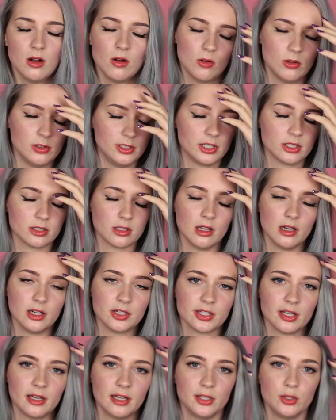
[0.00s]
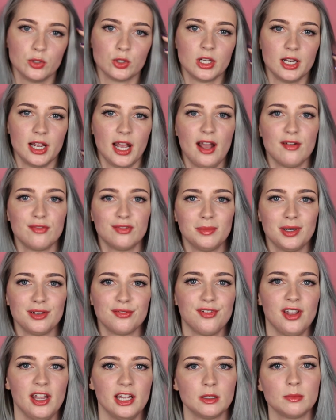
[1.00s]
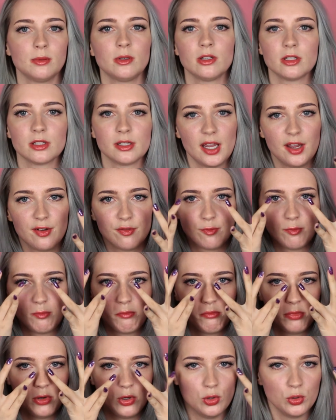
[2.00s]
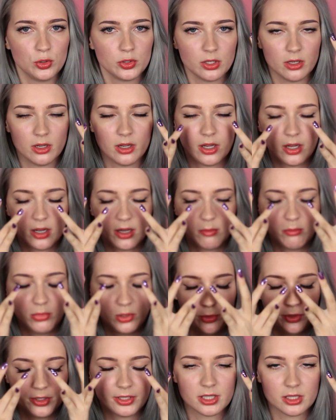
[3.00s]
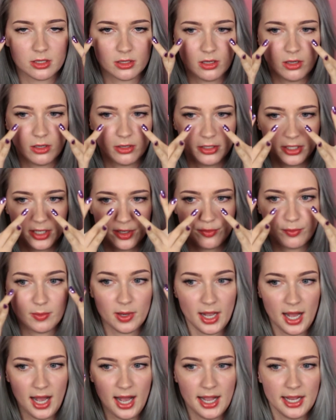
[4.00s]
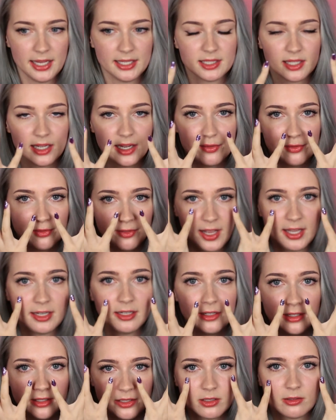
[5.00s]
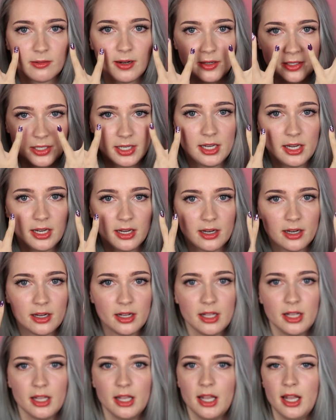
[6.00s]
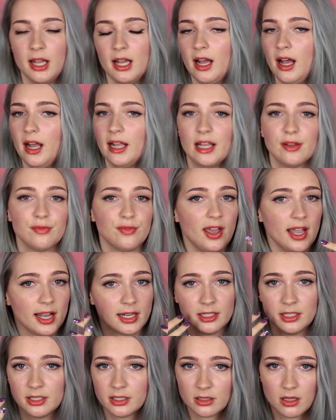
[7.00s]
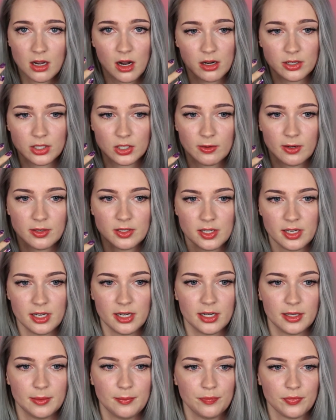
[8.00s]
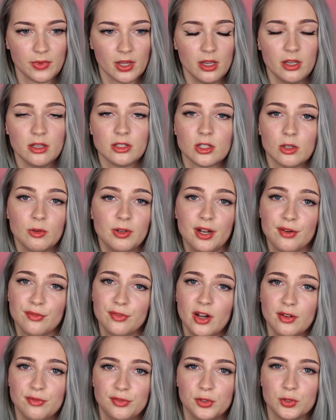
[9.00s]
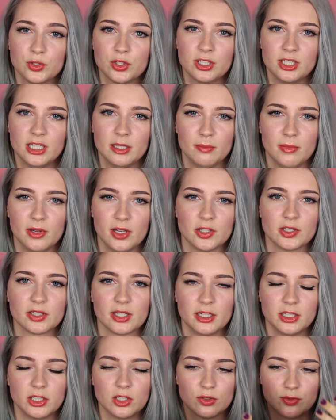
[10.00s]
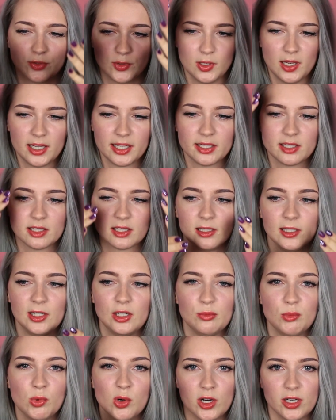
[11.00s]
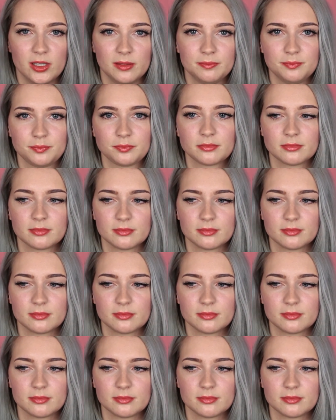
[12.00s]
all these colors that I usually have on my face, because I have blues, uh, blueness underneath my eyes, I have redness around here, I have acne scars around here. So whenever I've used sheet mask, I just feel like it's a little more